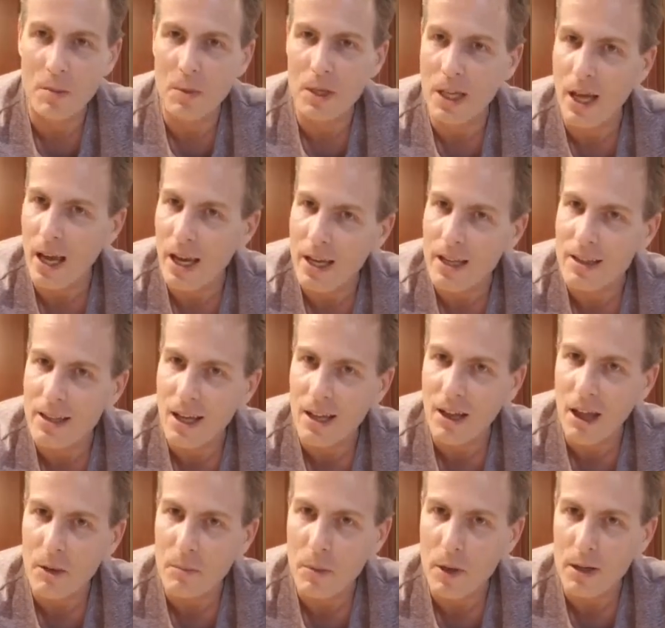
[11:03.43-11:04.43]
But yeah, hit that
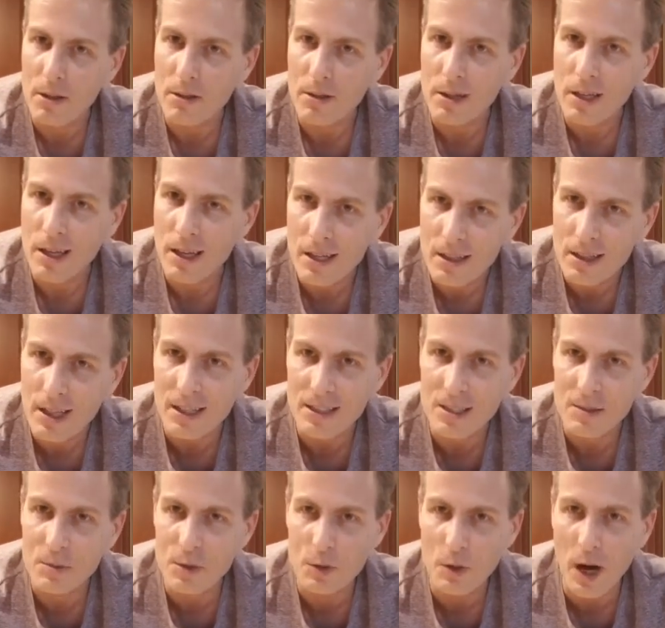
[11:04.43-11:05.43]
like button, hit that
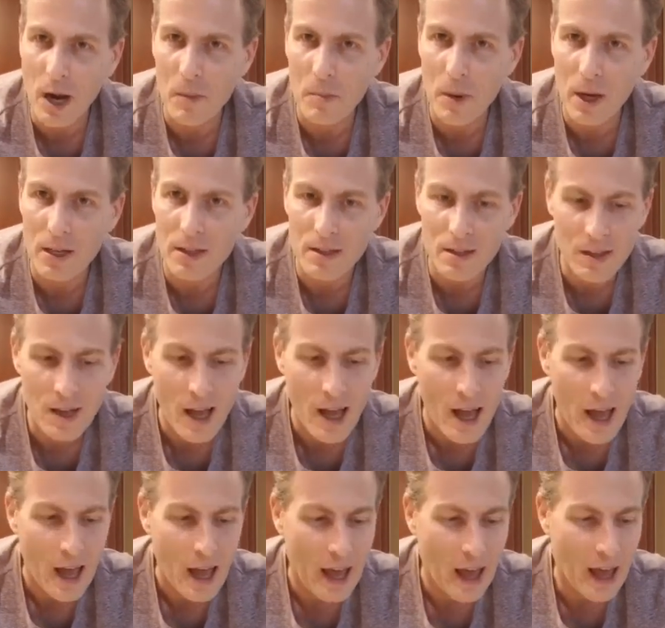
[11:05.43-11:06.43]
subscribe button,
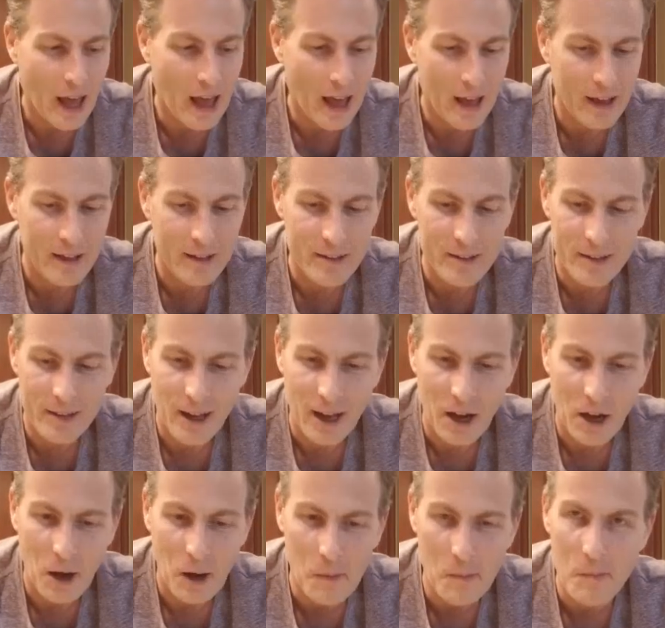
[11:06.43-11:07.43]

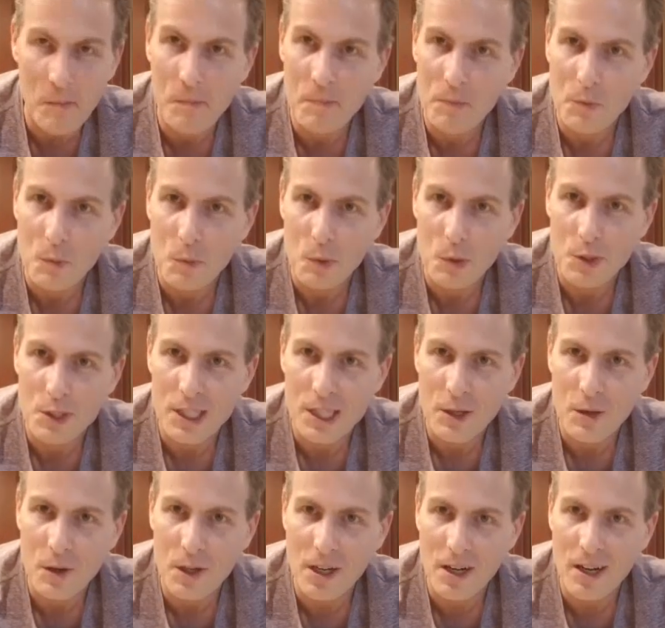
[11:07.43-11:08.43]
and we'll see
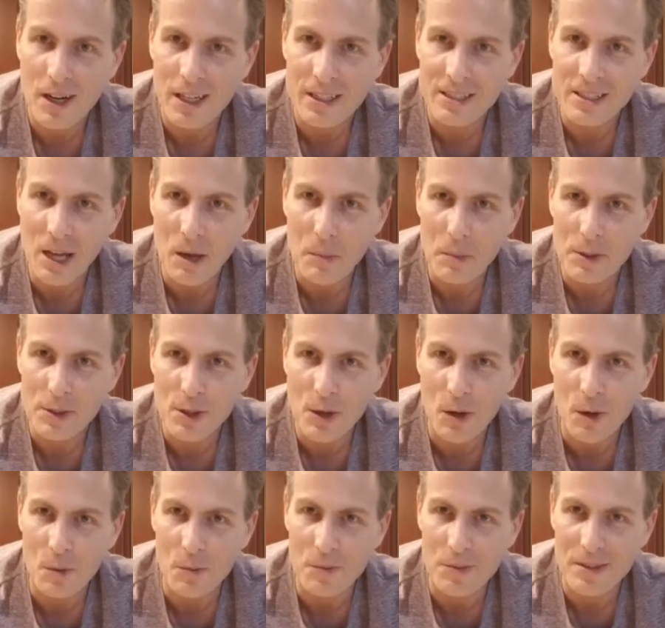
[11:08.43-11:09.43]
you on our next
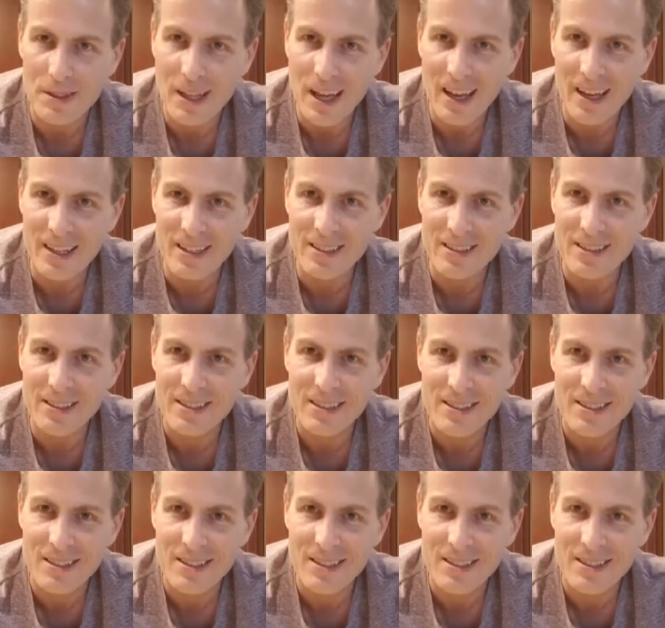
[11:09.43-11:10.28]
episode. Thanks.